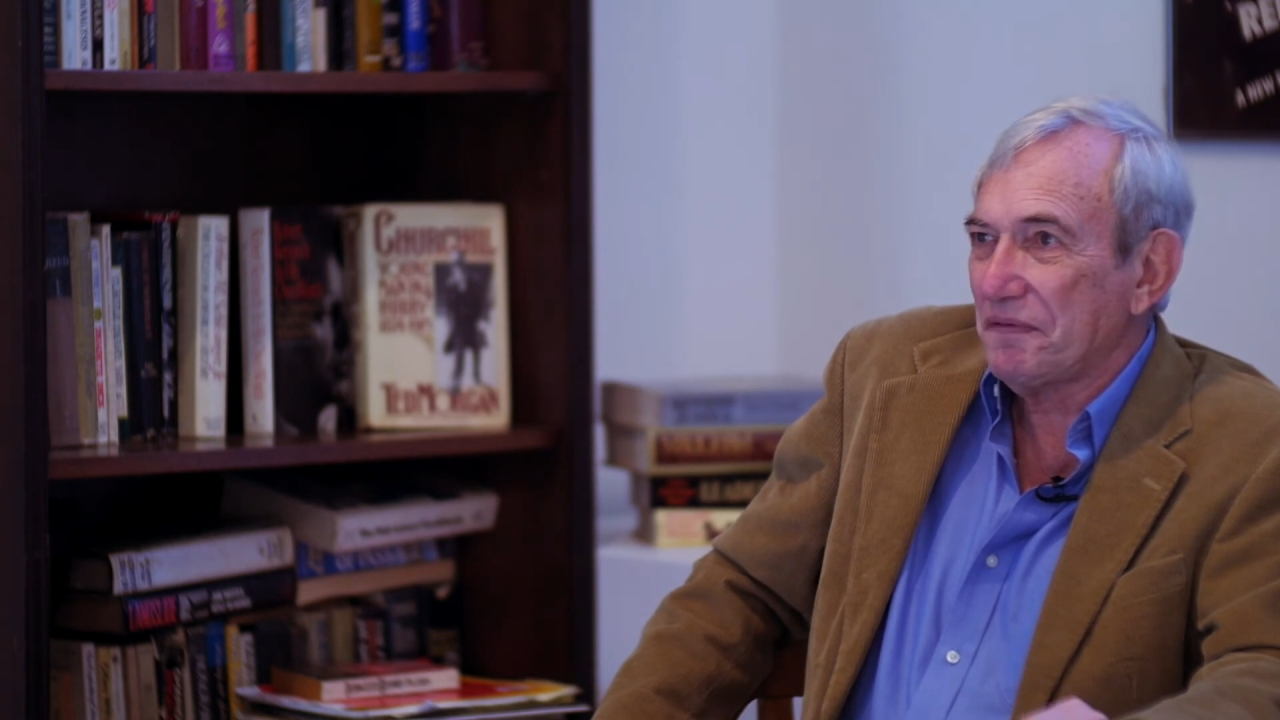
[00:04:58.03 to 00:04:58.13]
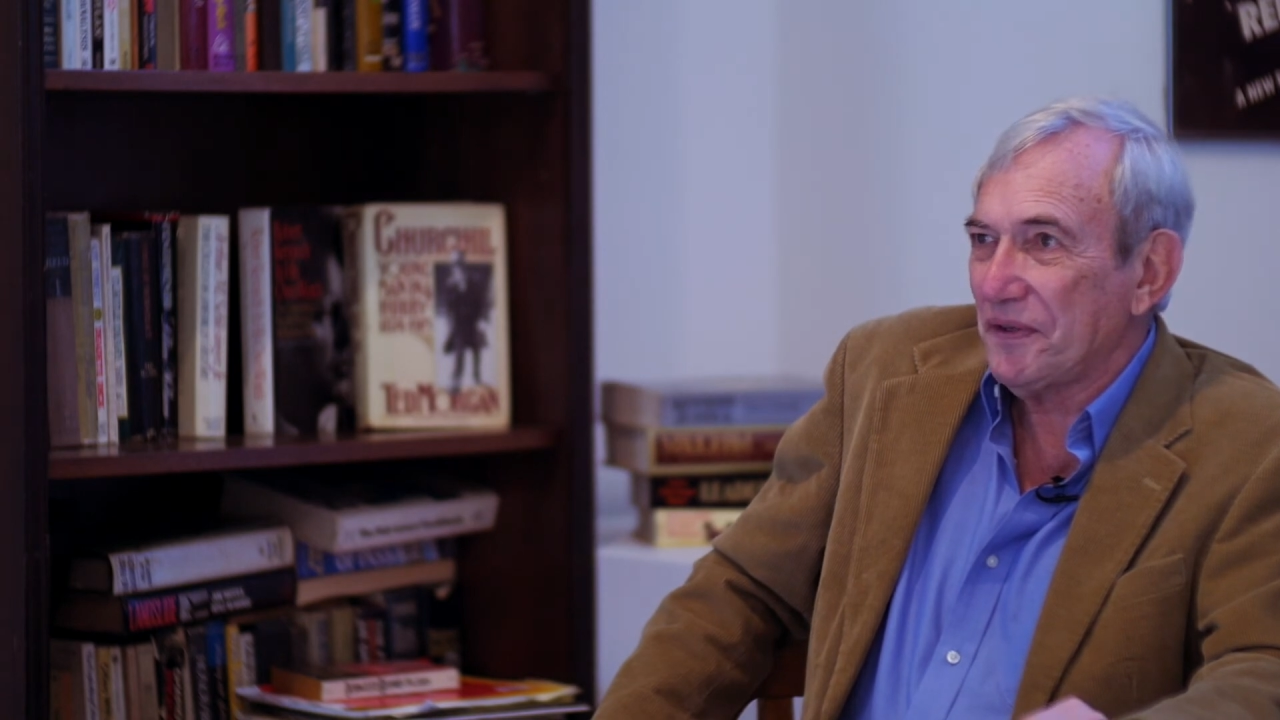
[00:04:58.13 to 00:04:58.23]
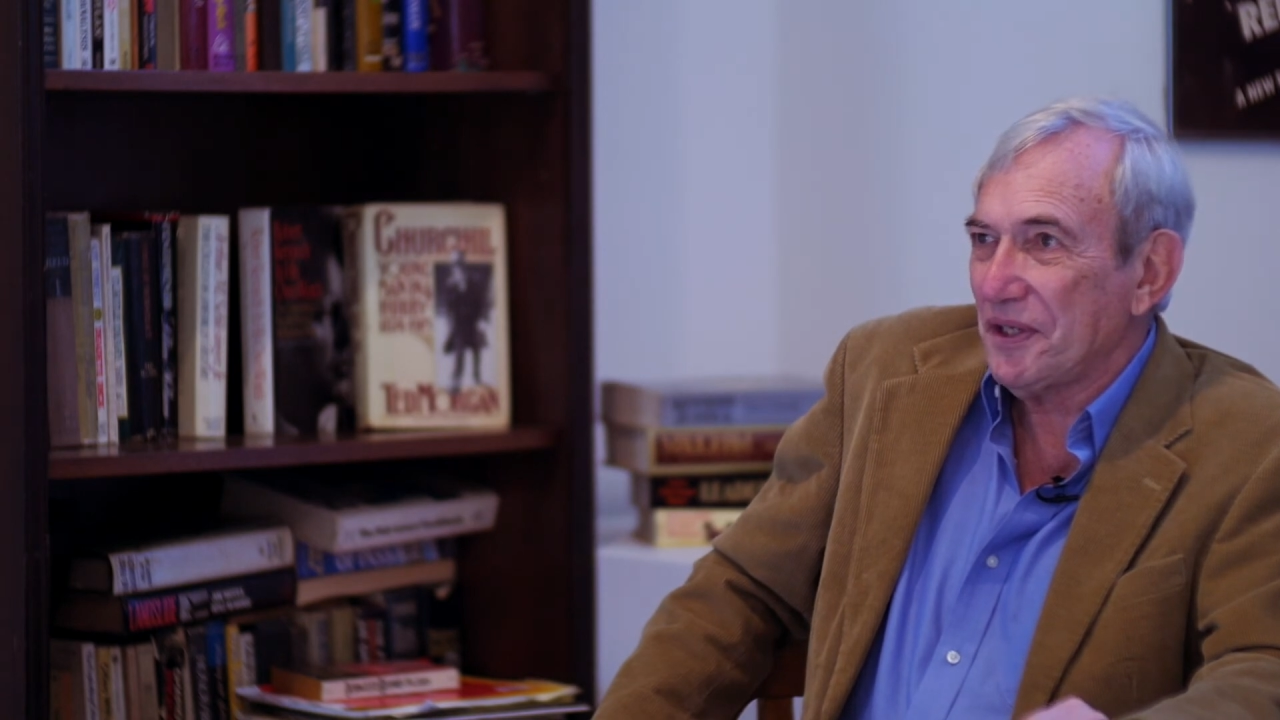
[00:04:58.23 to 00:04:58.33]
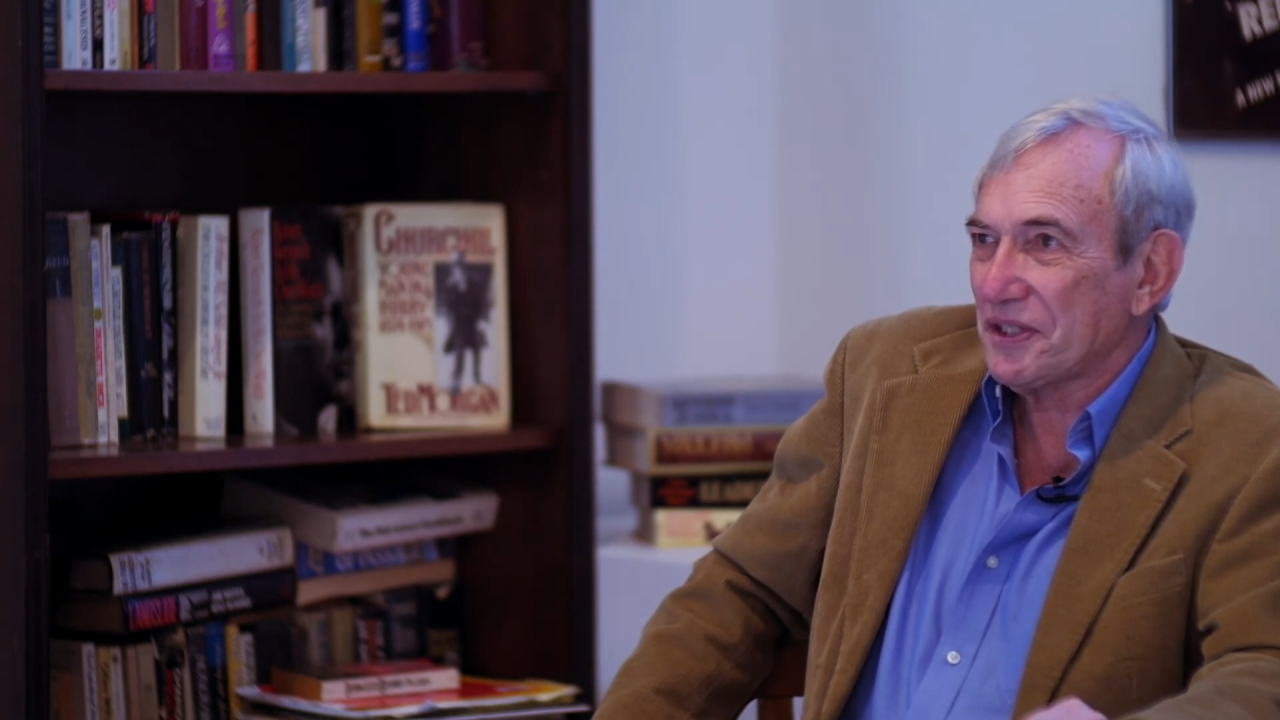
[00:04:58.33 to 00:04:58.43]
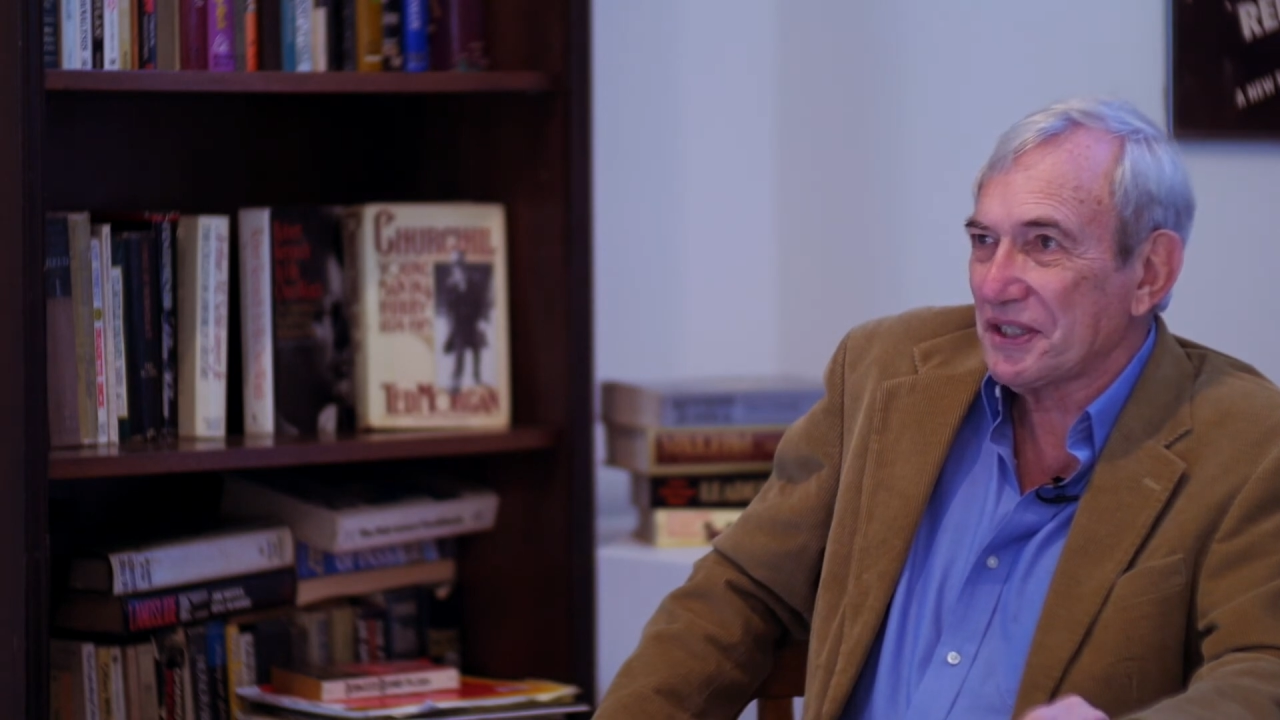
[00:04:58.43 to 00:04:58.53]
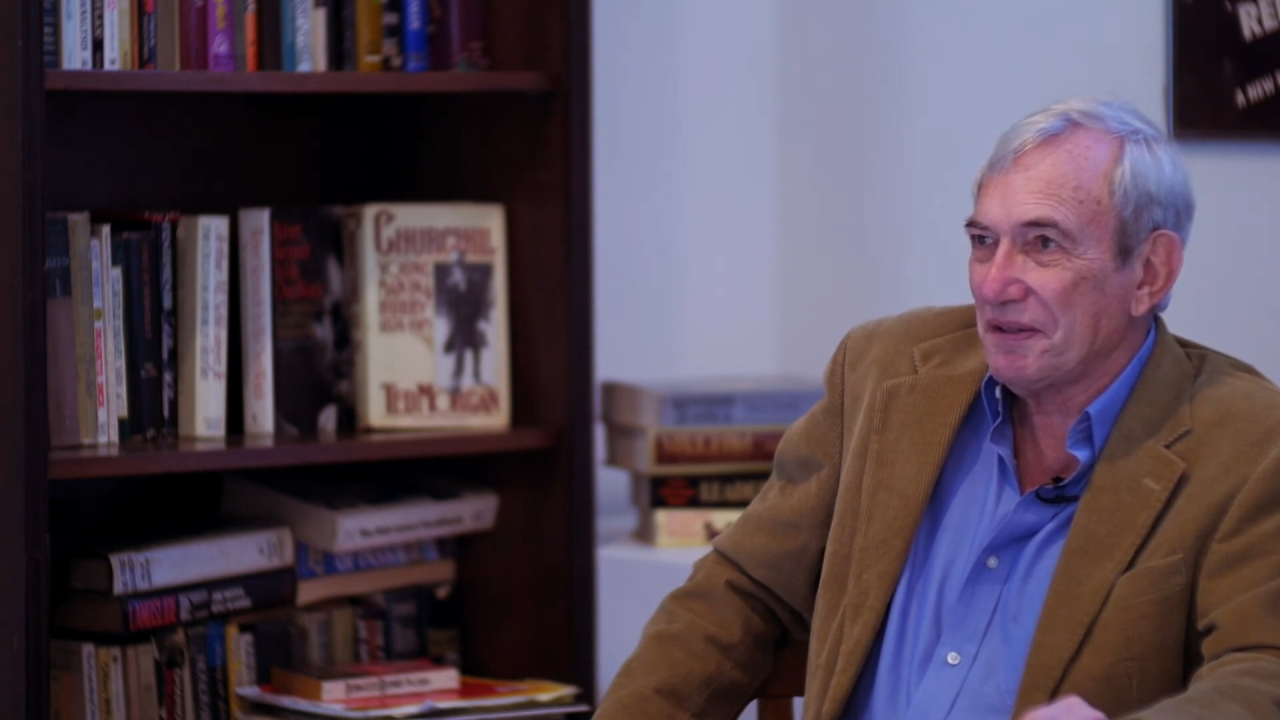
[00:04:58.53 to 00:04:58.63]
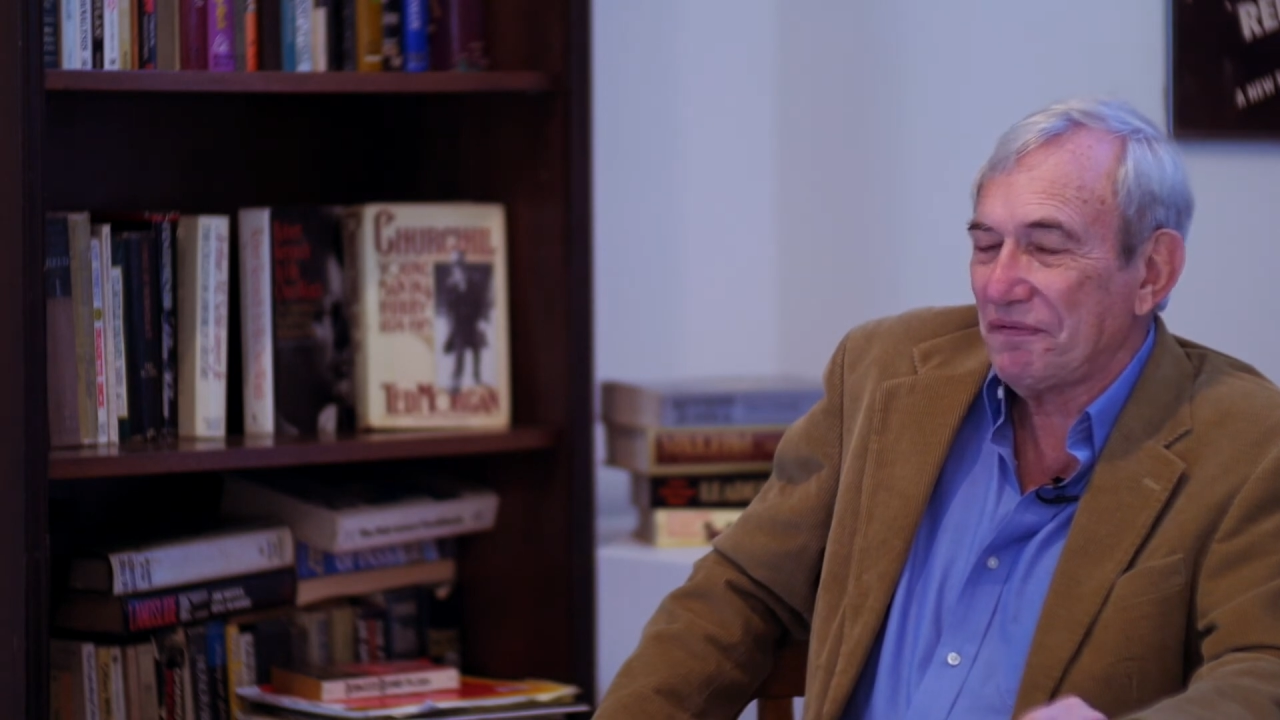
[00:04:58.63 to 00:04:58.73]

first and